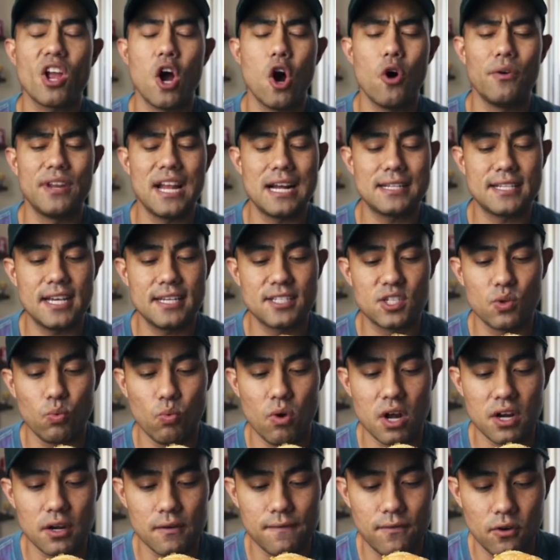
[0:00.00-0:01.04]
Oh, and that tastes
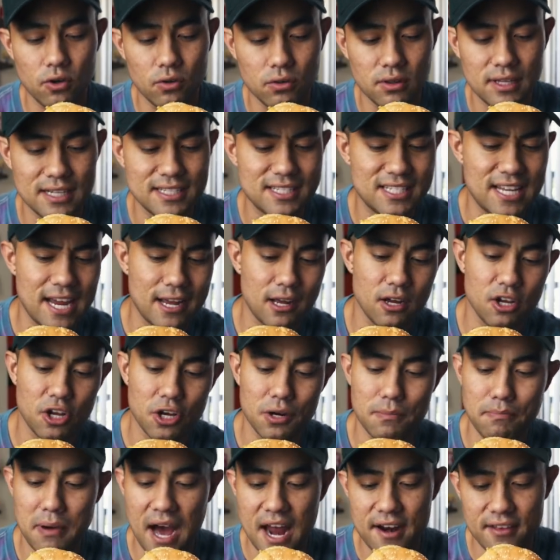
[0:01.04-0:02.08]
wonderful. Let's take a
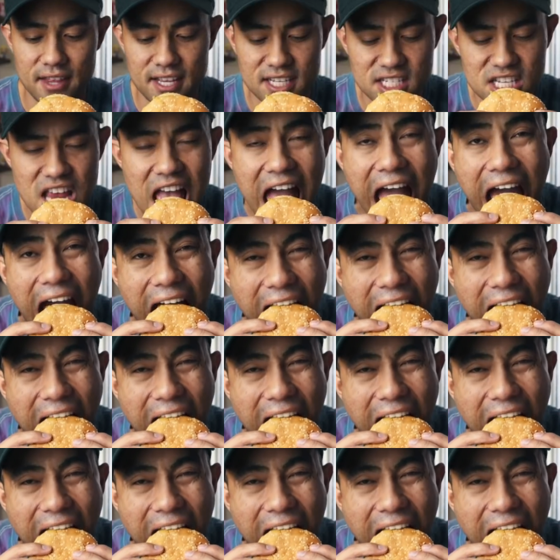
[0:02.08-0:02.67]
good bite of this.